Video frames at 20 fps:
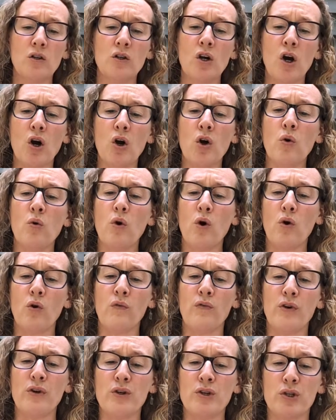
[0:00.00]
No
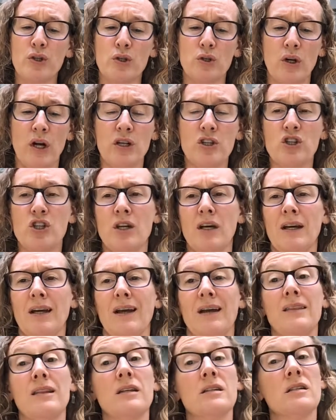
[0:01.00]

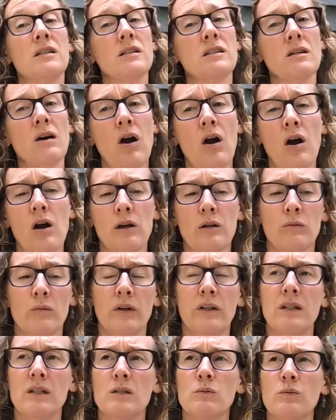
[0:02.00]
overstretching, and this is a
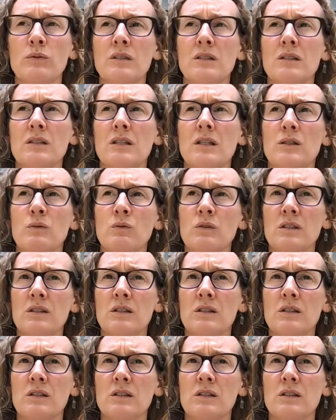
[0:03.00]
hard one. This one's